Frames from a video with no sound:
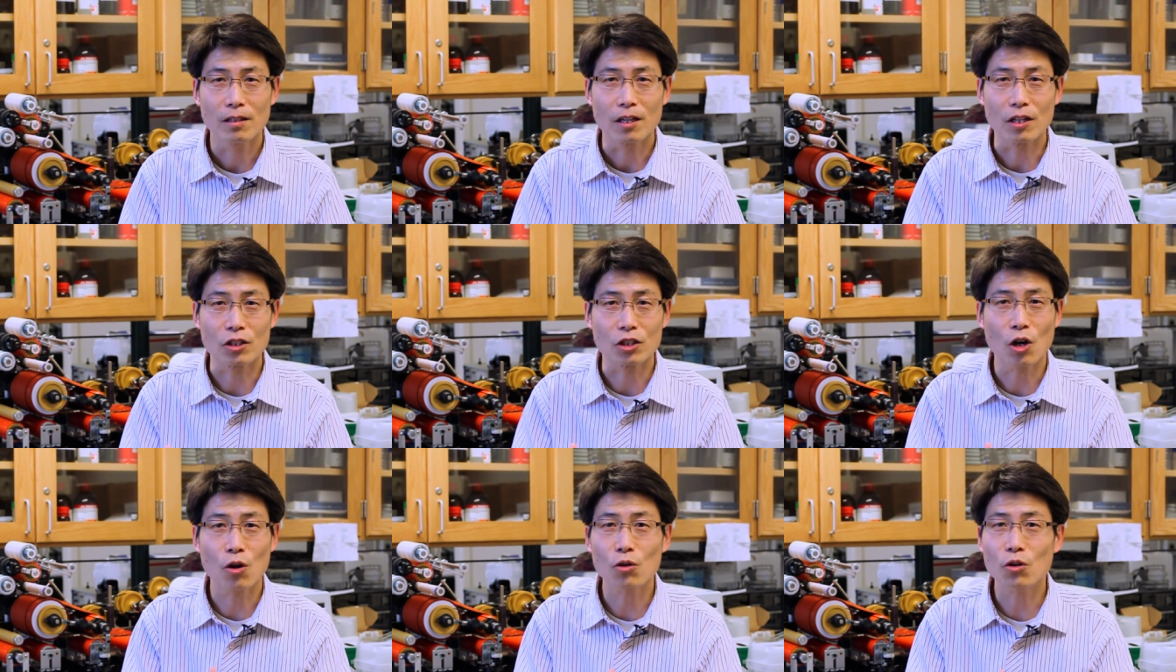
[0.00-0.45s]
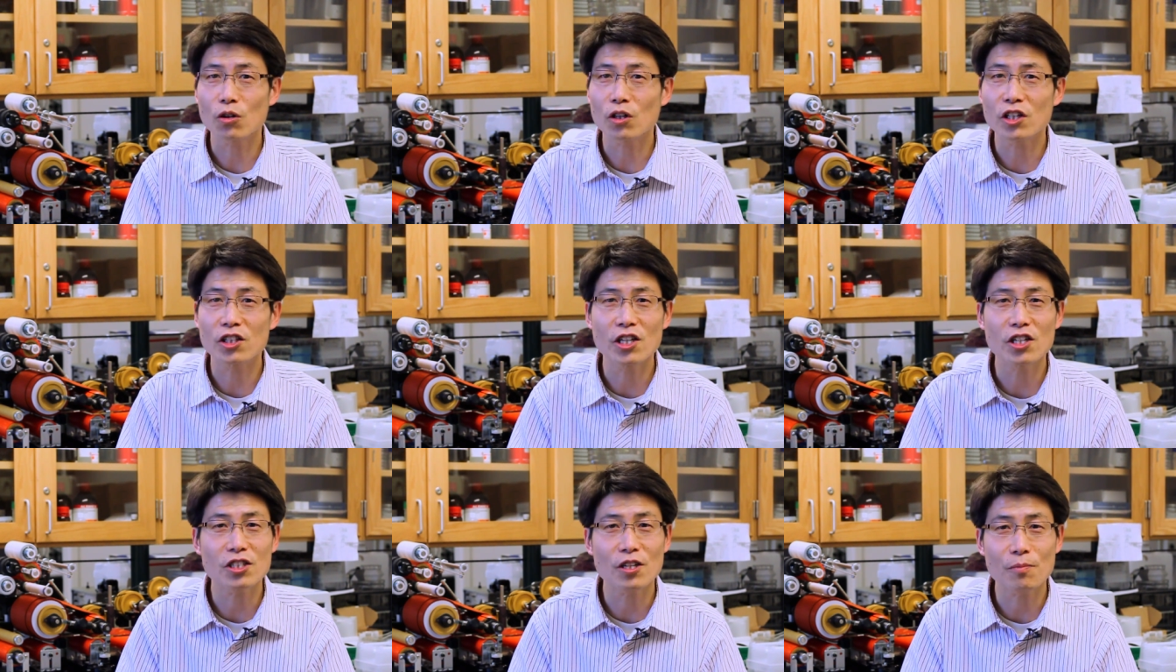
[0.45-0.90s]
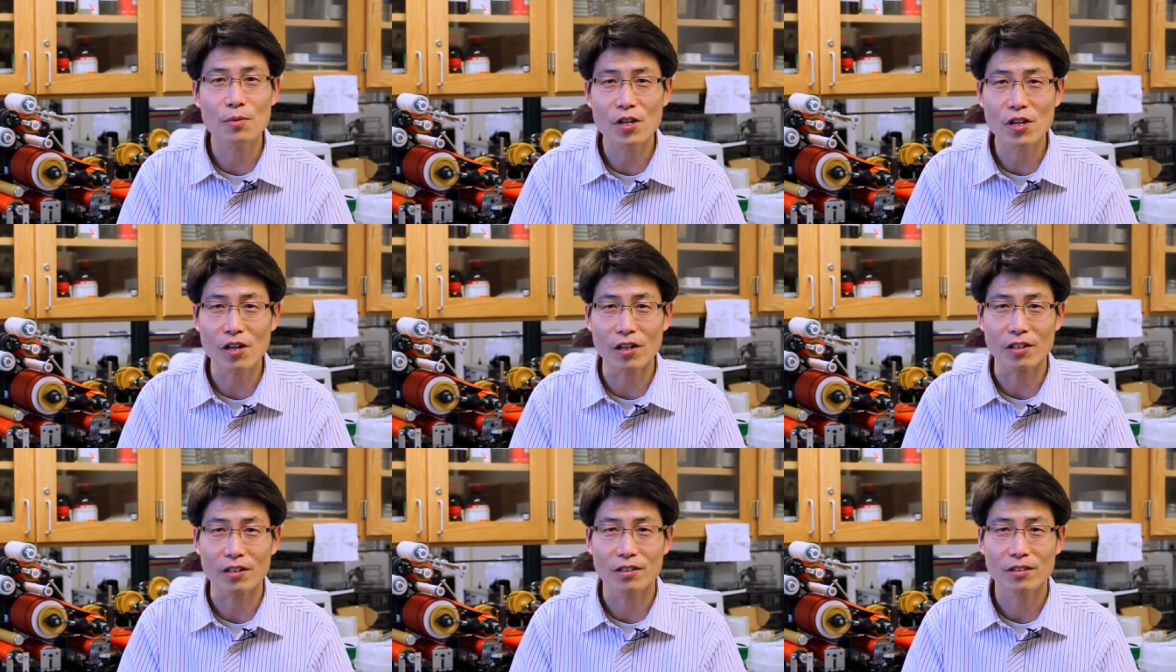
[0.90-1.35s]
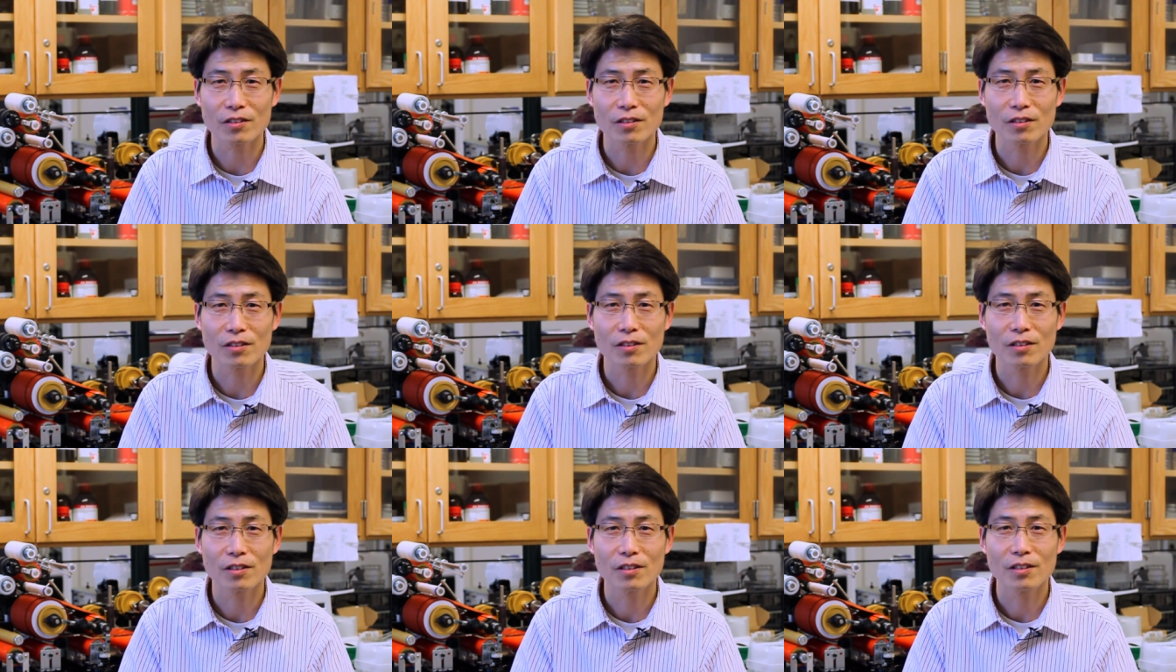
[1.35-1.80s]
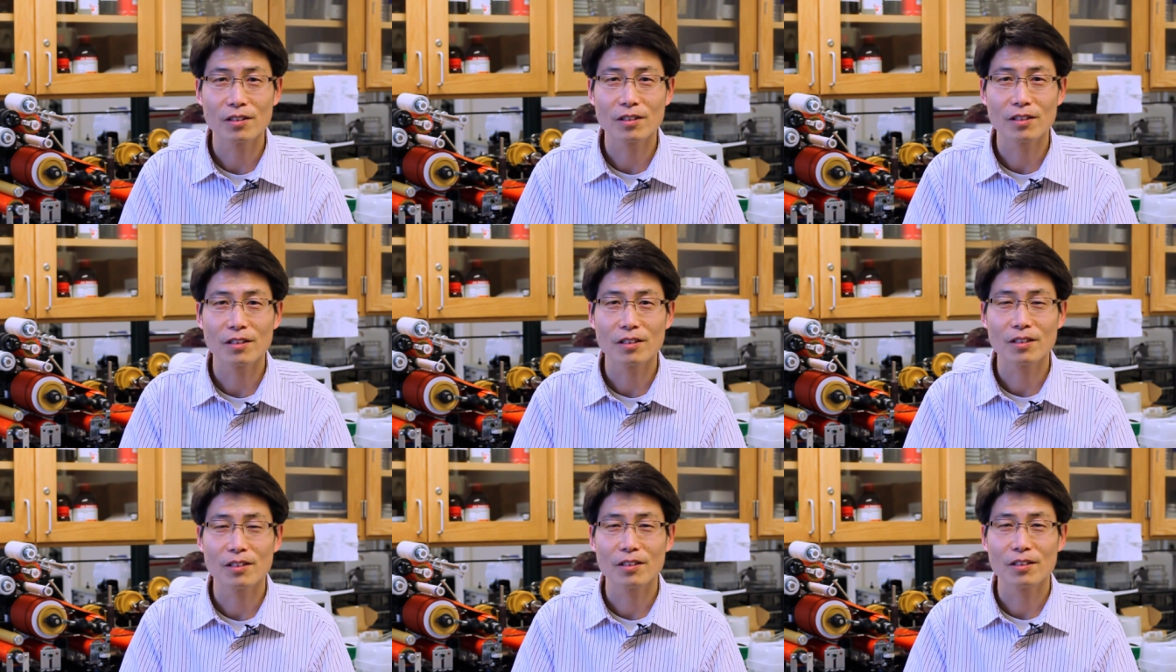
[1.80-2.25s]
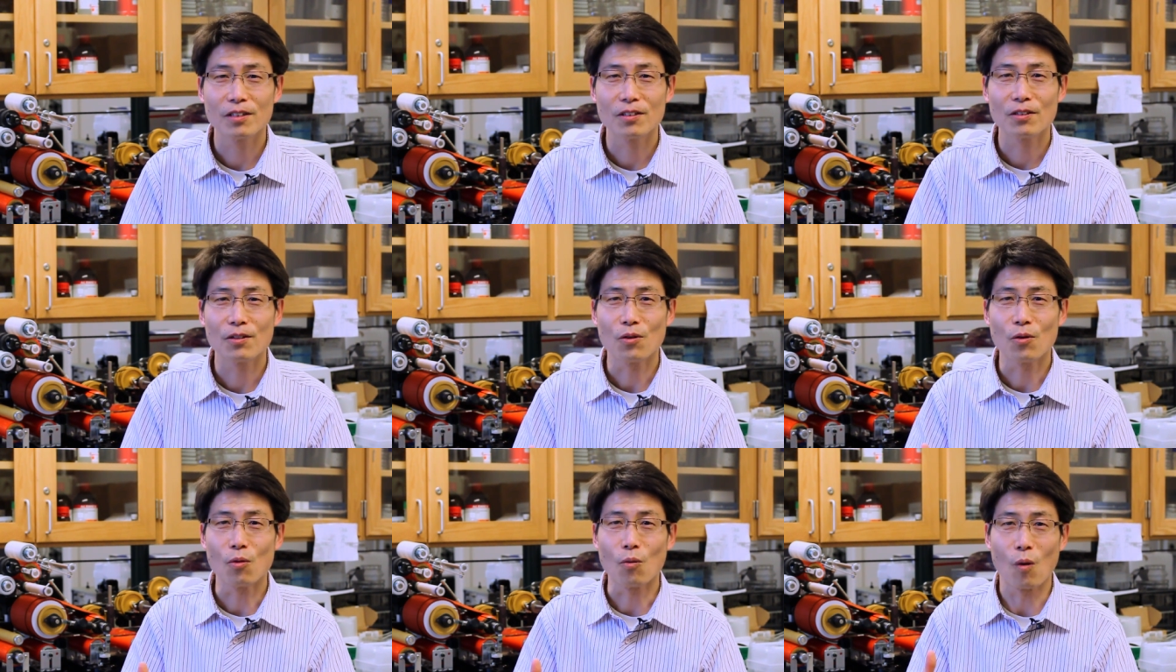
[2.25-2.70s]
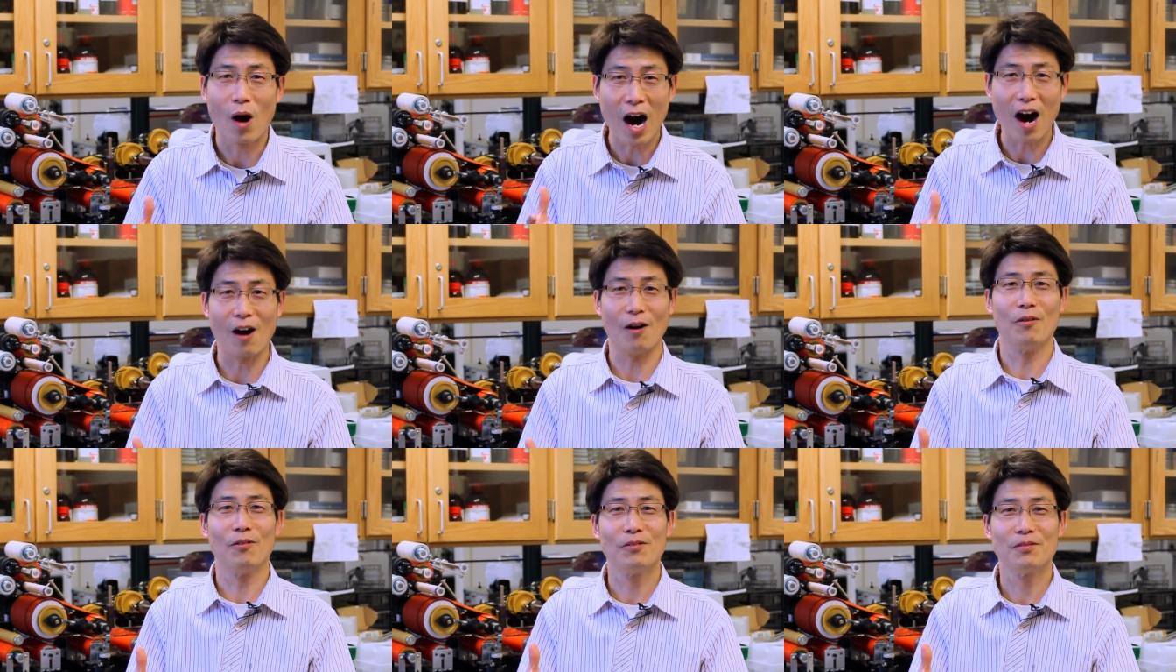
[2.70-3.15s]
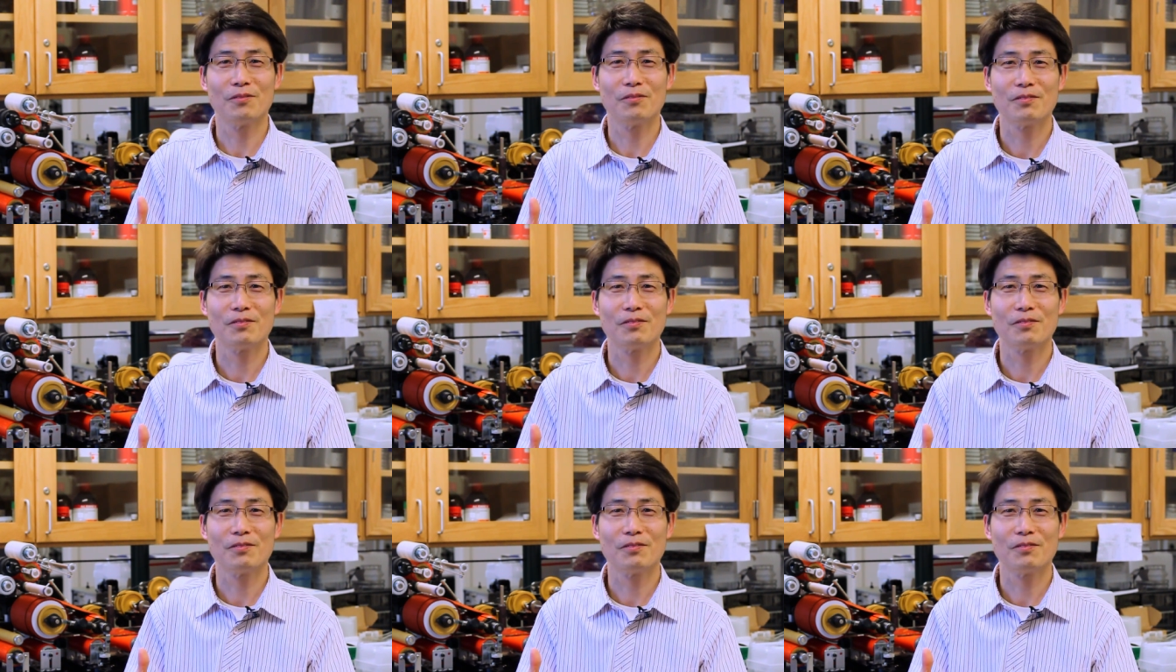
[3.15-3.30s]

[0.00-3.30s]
It totally disappeared. Wow,